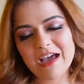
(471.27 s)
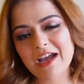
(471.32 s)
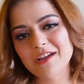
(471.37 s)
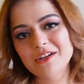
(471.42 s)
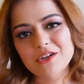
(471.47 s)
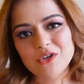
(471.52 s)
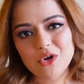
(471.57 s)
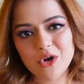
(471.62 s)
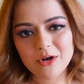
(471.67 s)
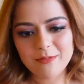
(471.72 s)
I
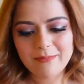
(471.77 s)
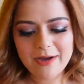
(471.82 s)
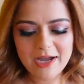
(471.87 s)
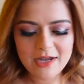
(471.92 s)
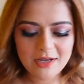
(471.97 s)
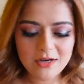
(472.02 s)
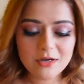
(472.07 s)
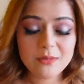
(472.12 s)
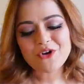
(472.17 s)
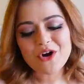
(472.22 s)
did not buy
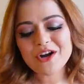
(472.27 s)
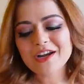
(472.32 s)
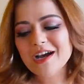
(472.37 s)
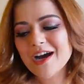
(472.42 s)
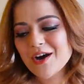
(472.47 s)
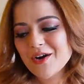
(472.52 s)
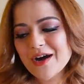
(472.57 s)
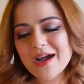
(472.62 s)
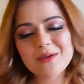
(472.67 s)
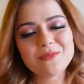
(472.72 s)
it. For
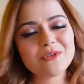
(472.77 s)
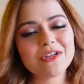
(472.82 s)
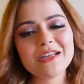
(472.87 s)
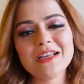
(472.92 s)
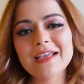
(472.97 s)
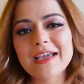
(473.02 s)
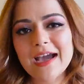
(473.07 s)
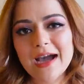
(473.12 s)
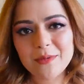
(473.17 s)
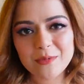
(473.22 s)
now, I'm
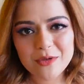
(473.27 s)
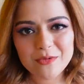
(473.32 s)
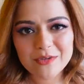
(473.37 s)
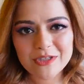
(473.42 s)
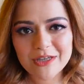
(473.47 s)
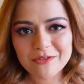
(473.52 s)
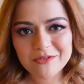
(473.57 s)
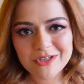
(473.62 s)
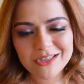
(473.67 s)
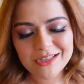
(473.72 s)
really happy with
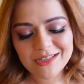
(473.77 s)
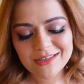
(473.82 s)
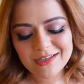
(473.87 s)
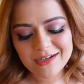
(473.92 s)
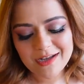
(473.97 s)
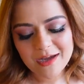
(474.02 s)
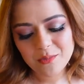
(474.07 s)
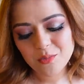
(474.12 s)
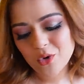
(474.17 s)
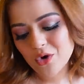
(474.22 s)
everything that
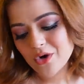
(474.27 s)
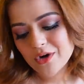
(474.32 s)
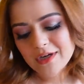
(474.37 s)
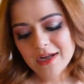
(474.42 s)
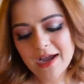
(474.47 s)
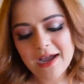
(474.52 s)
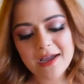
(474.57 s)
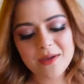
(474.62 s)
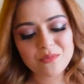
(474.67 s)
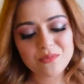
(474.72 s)
I bought.
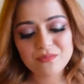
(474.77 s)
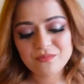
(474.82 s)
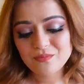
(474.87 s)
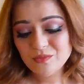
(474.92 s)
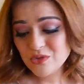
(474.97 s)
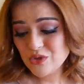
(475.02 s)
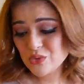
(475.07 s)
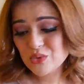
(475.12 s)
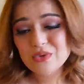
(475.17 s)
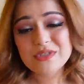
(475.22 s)
I'm
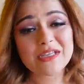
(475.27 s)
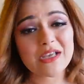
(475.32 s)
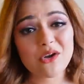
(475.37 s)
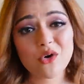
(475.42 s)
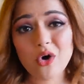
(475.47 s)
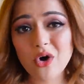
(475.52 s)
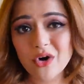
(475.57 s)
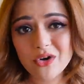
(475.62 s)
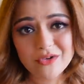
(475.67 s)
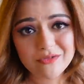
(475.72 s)
using
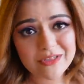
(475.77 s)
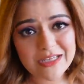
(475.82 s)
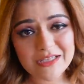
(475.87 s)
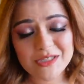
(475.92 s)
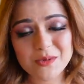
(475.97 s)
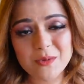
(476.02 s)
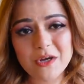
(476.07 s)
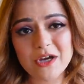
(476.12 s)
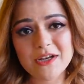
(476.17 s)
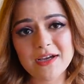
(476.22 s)
all of
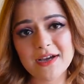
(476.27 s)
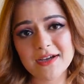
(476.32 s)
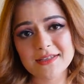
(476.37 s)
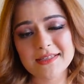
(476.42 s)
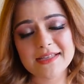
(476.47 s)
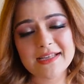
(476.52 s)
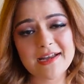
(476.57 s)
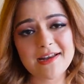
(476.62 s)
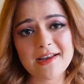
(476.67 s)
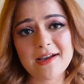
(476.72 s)
these
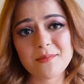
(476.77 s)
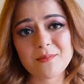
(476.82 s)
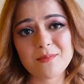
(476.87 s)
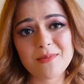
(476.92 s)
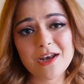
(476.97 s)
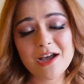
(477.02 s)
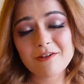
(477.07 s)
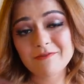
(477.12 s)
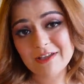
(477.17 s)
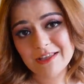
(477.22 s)
products and I'm
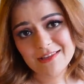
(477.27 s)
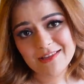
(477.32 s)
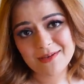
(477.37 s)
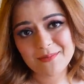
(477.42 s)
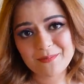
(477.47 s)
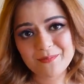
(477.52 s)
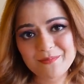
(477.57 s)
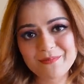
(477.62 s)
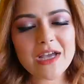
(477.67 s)
loving them.